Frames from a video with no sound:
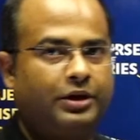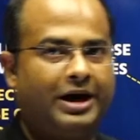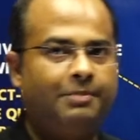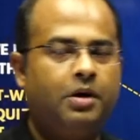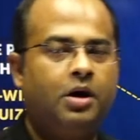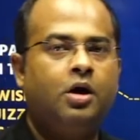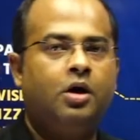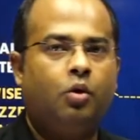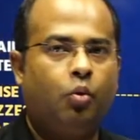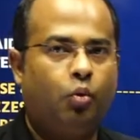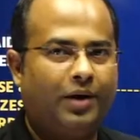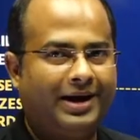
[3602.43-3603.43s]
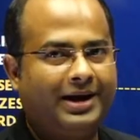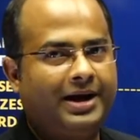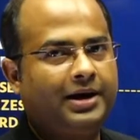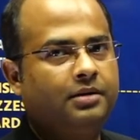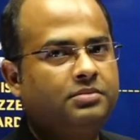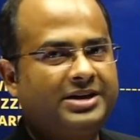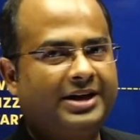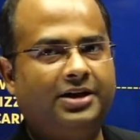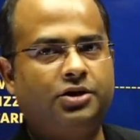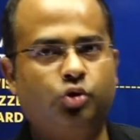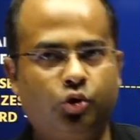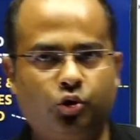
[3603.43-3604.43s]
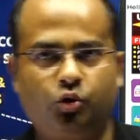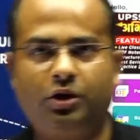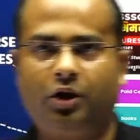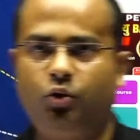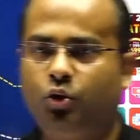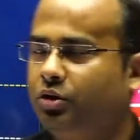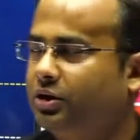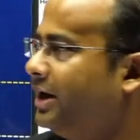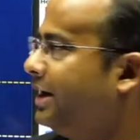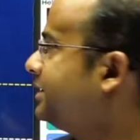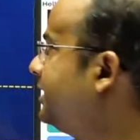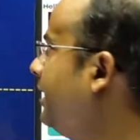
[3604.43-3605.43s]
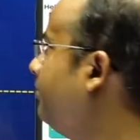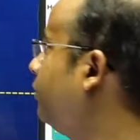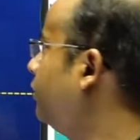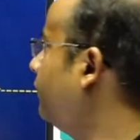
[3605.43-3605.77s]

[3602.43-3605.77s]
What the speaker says: app. Why I am saying so to download the Xampo